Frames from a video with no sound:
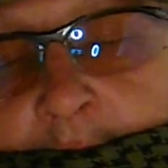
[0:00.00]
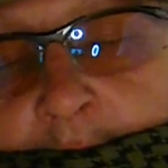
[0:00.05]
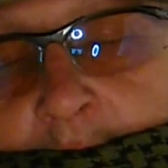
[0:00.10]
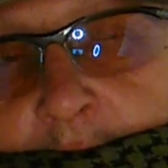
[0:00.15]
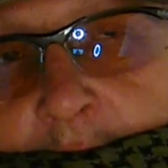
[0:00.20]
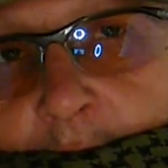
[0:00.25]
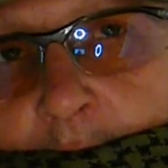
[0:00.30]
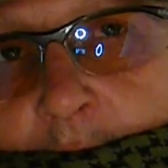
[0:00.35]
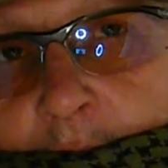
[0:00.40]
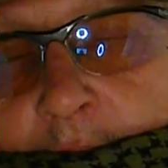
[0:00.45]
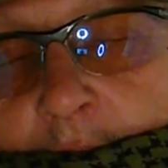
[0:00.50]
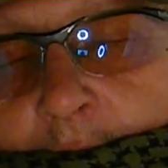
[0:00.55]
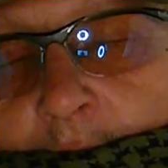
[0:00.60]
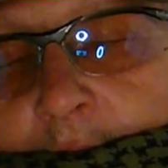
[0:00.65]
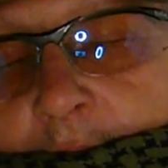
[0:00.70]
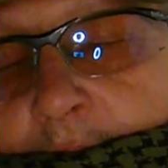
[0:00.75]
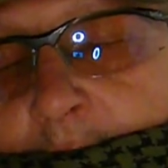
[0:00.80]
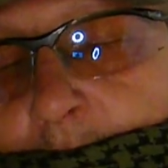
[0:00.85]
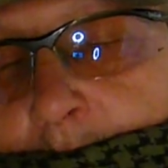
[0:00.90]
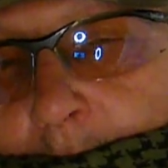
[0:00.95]
Now, I
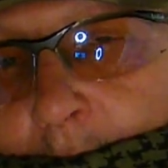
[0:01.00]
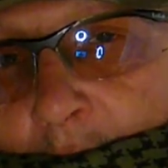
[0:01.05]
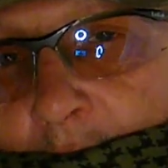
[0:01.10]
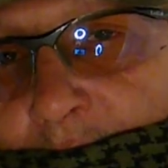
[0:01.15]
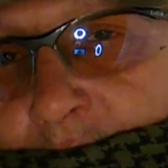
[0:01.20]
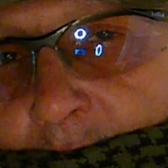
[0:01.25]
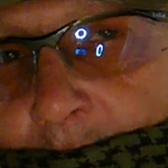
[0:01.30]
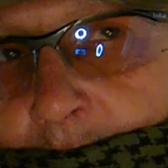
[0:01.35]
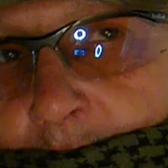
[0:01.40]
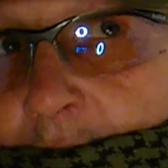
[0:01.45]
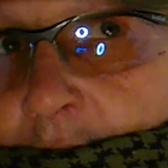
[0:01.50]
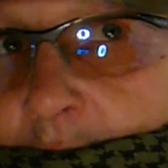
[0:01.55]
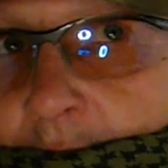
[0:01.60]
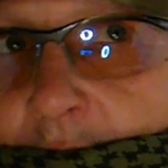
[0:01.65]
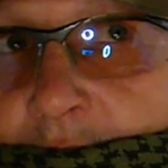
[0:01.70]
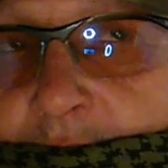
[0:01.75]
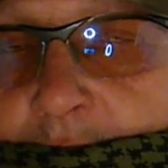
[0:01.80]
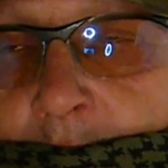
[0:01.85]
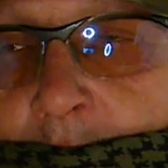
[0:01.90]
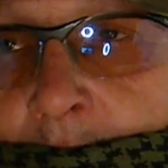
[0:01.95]
like both the
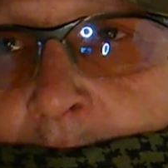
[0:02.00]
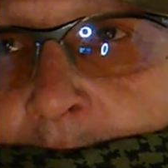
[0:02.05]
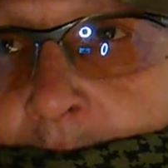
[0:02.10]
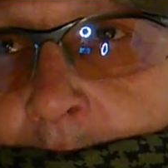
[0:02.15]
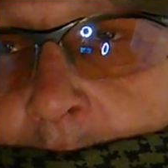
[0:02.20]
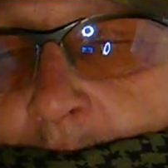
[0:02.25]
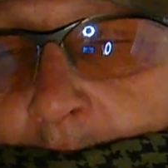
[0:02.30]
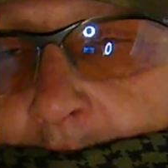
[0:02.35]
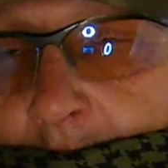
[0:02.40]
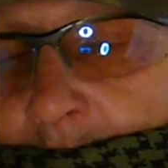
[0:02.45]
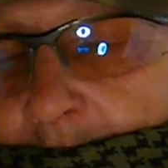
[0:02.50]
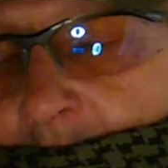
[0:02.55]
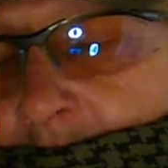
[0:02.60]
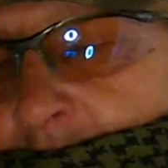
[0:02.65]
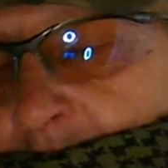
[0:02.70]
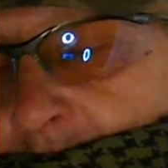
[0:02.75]
realism and the